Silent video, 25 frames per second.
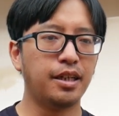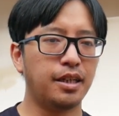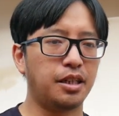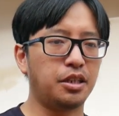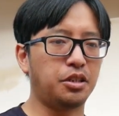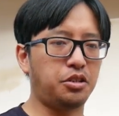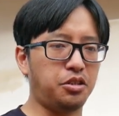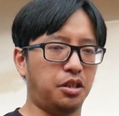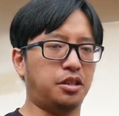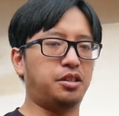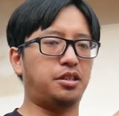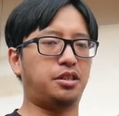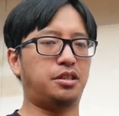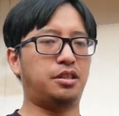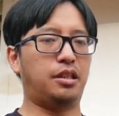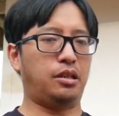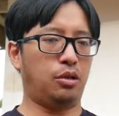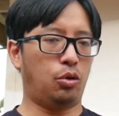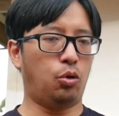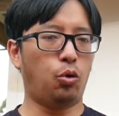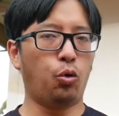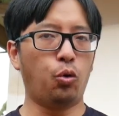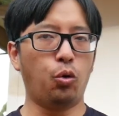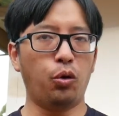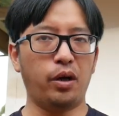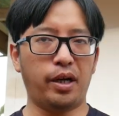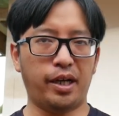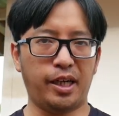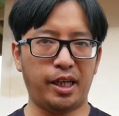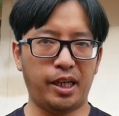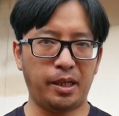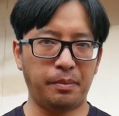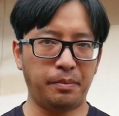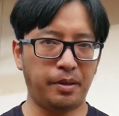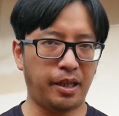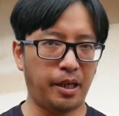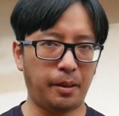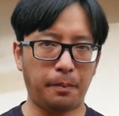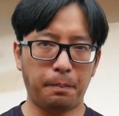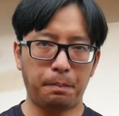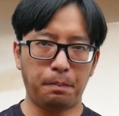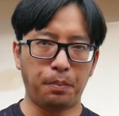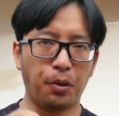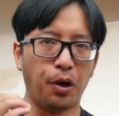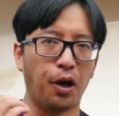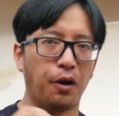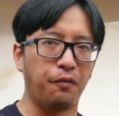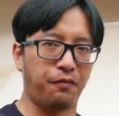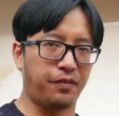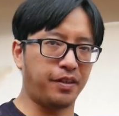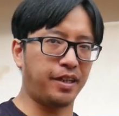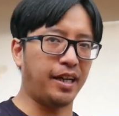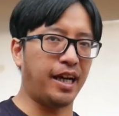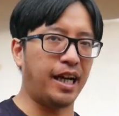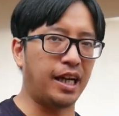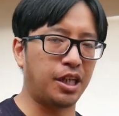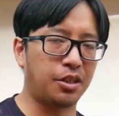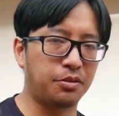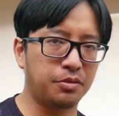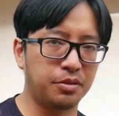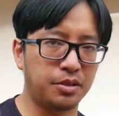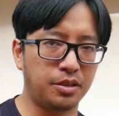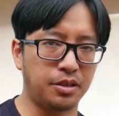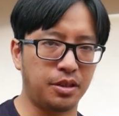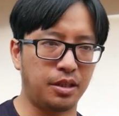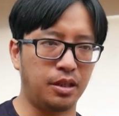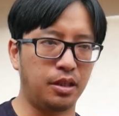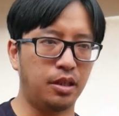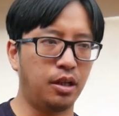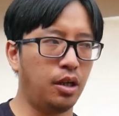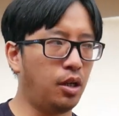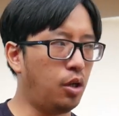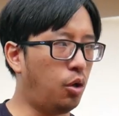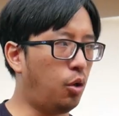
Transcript: yes, they all aim at perfect accuracy,